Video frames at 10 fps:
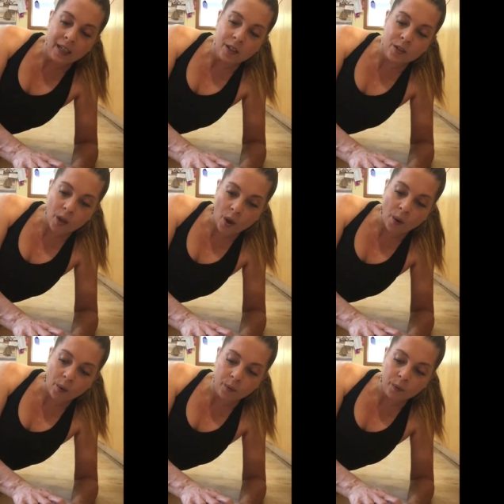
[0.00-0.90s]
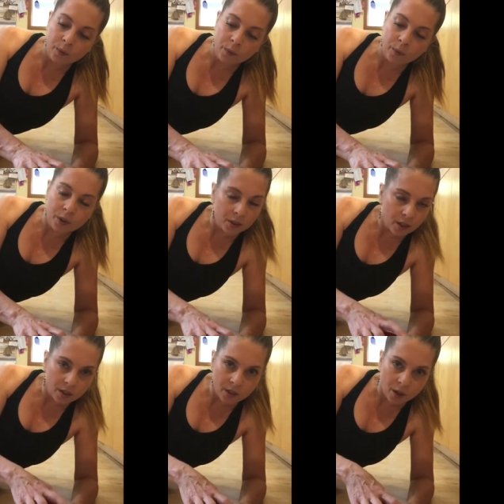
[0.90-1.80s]
So we're just
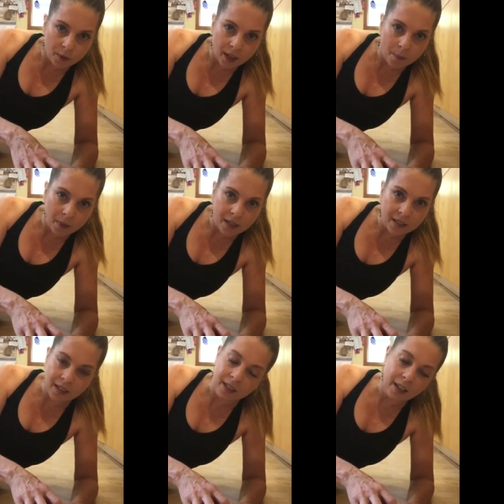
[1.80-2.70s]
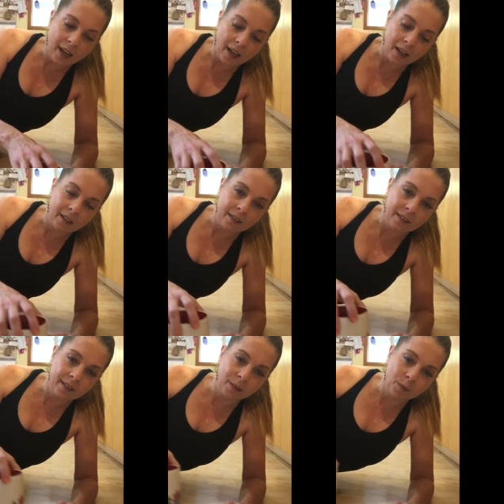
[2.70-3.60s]
going to start with that basic, and
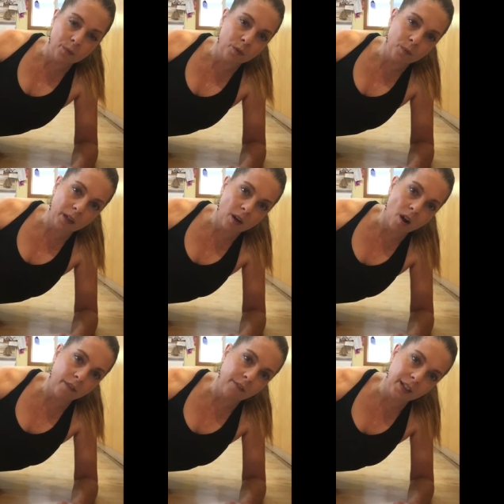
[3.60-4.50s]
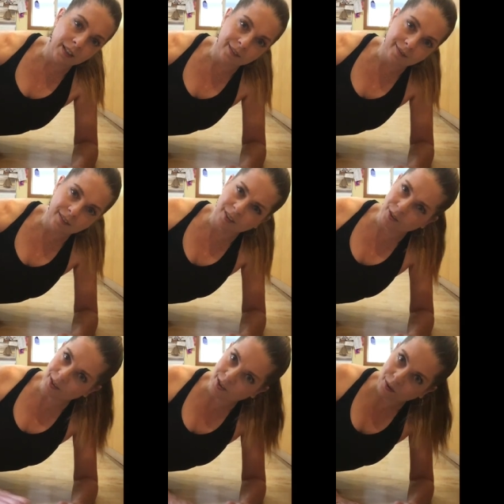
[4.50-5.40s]
I'm going to move my coffee. It
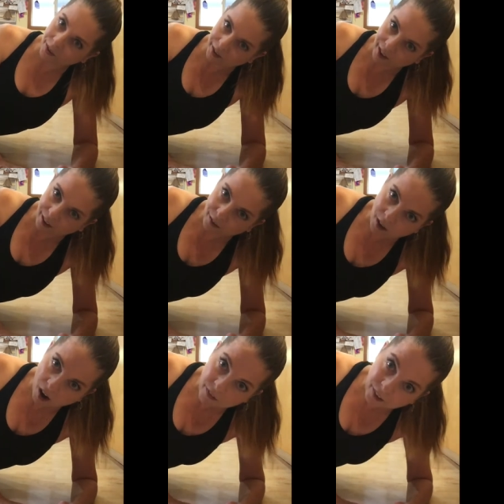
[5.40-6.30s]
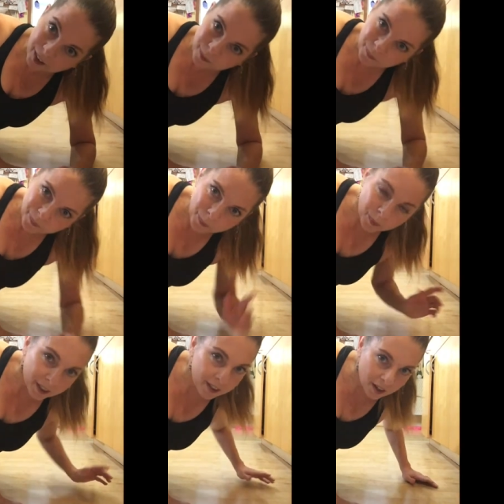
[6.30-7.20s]
was so good. I love coffee.
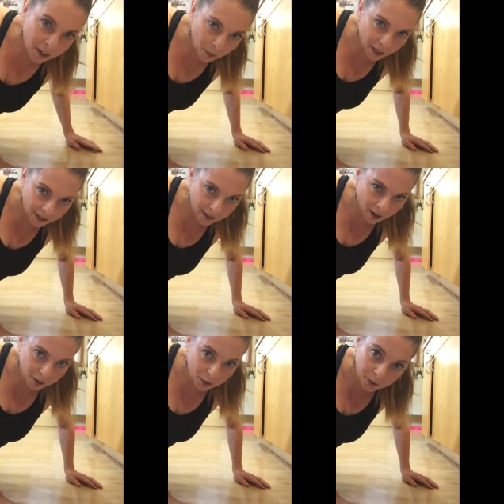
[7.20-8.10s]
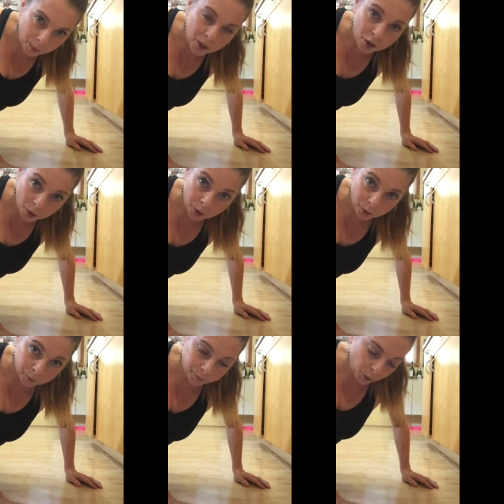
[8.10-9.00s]
But let's talk about a tendu. Let me show
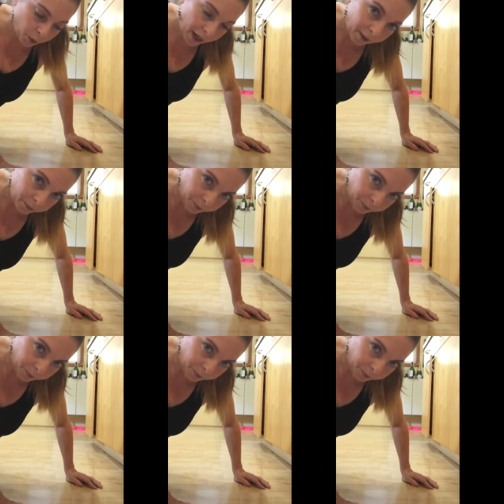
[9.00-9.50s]
you. Okay?